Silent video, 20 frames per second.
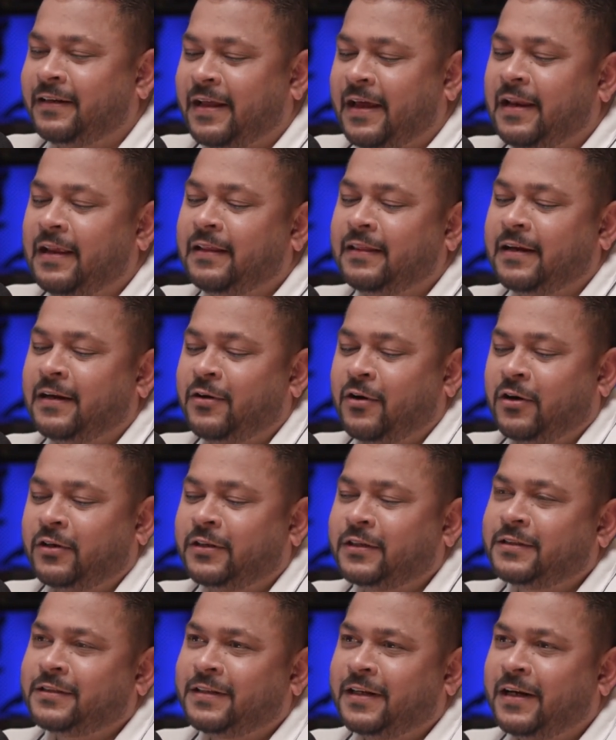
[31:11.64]
Telling their
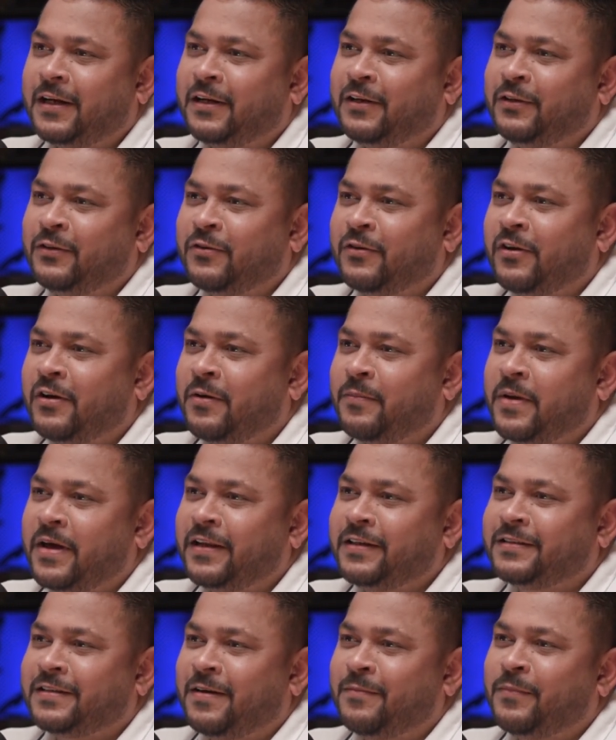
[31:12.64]
daughters that you're going to
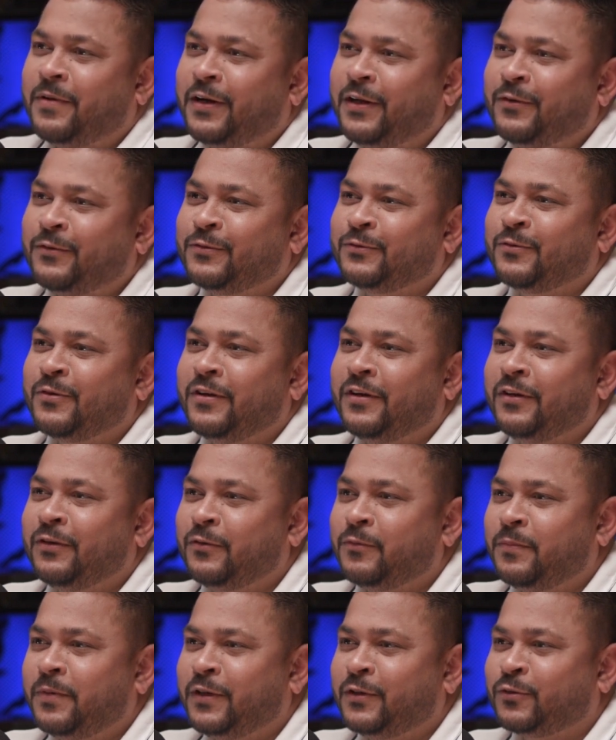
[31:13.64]
marry somebody who's going
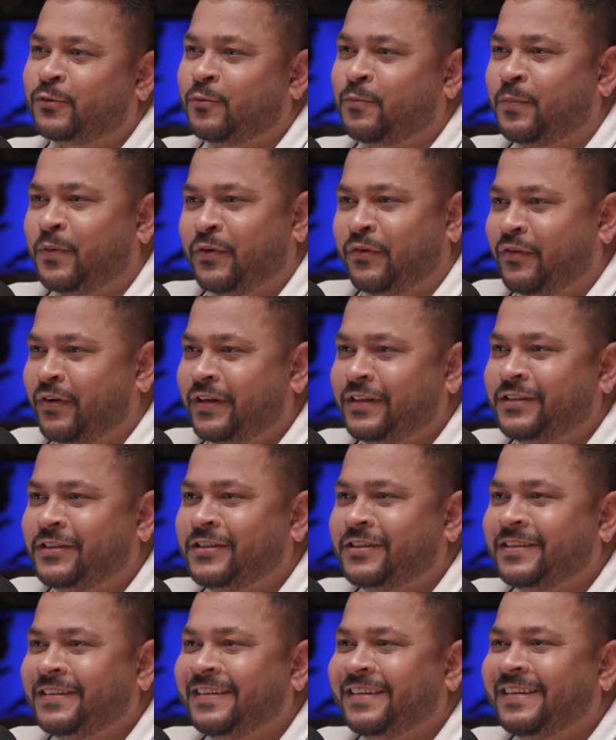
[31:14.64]
to be super
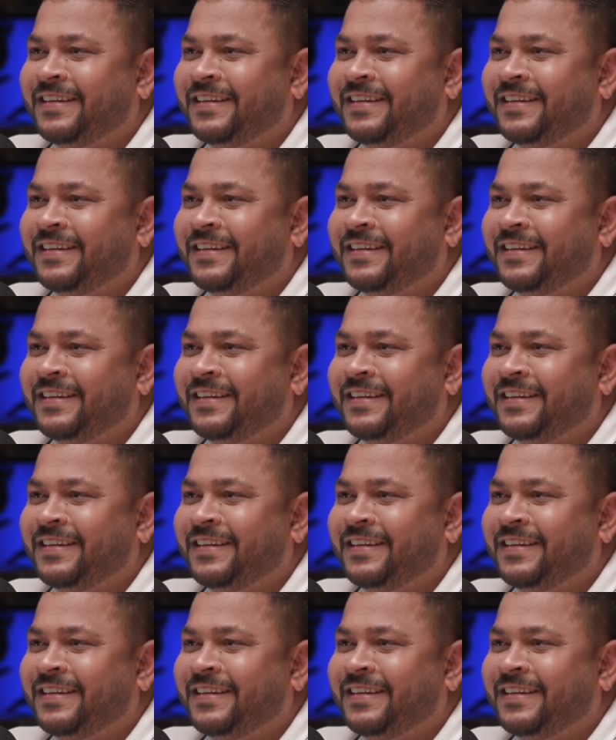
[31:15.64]
rich.